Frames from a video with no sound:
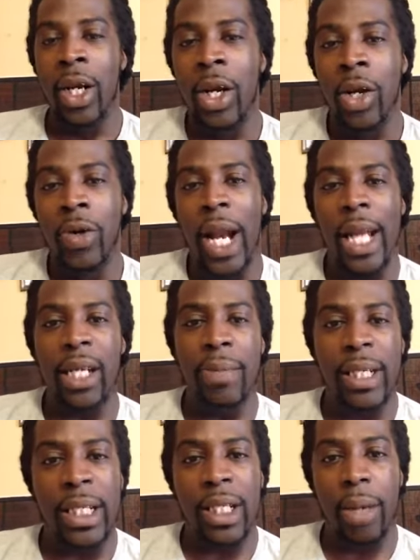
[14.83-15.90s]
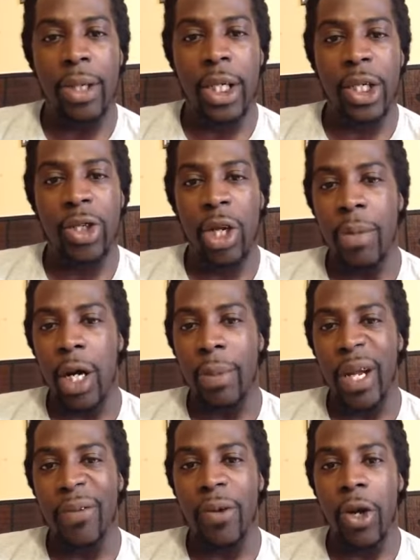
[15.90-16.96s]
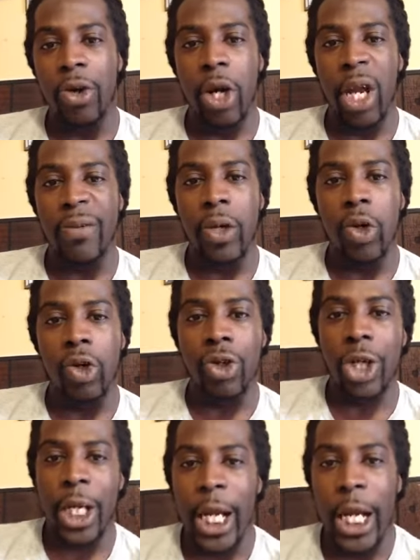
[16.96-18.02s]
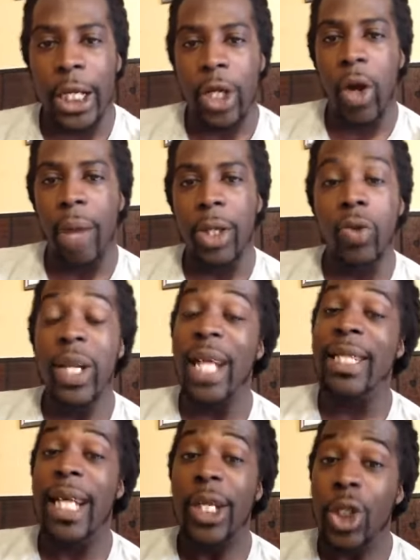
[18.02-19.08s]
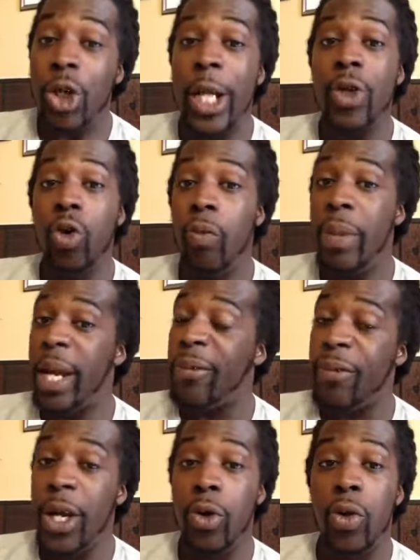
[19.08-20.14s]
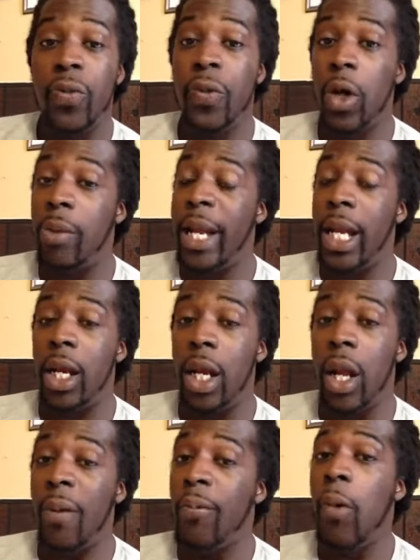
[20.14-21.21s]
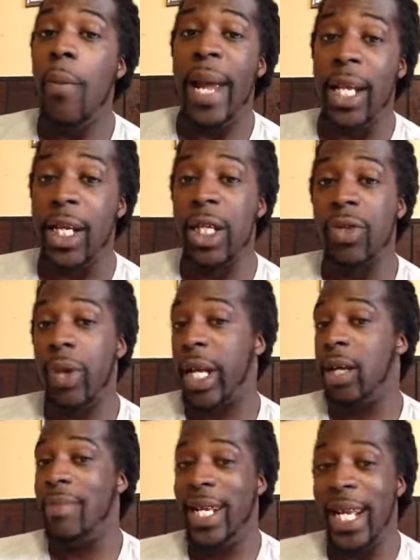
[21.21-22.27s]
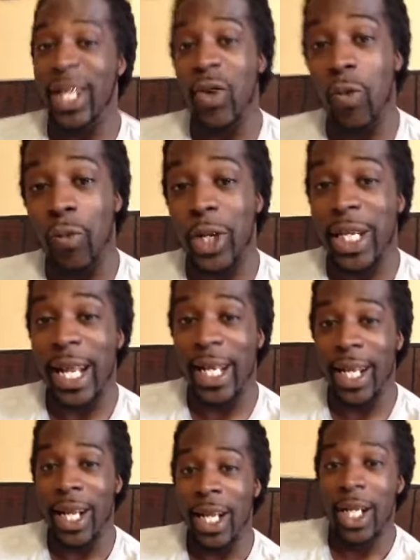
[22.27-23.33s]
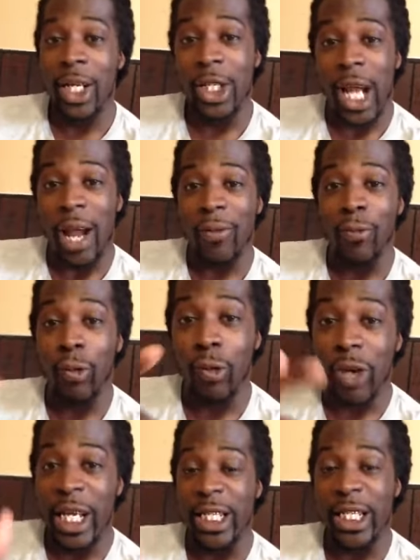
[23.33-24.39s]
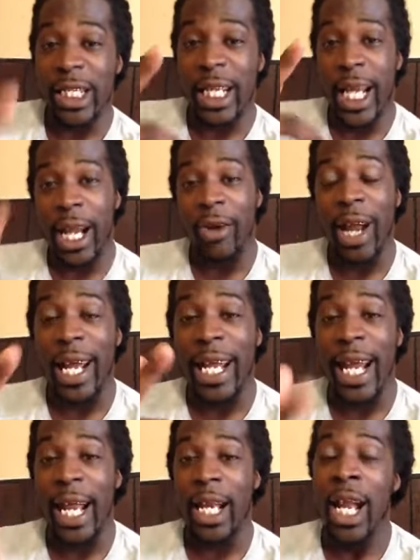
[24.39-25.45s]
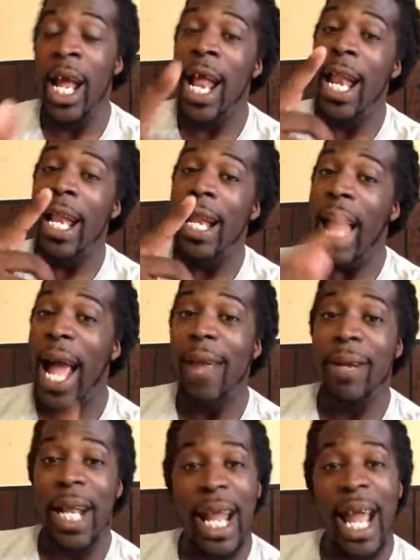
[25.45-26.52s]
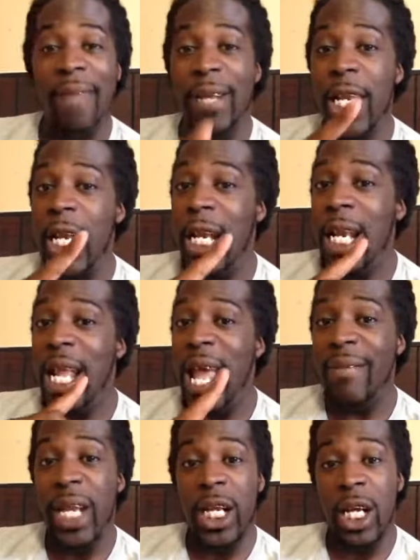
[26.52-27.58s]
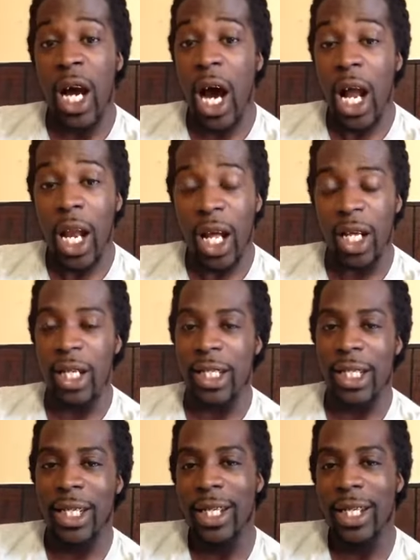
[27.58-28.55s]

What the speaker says: Reality business coming to you straight, buckle by your front door, not even go through your gate. You know, I'm the youth that said, trend, don't beg, friend, don't follow men, love women, girls recommend, I don't pretend. Jaffrish is here again, live and alive in living colors.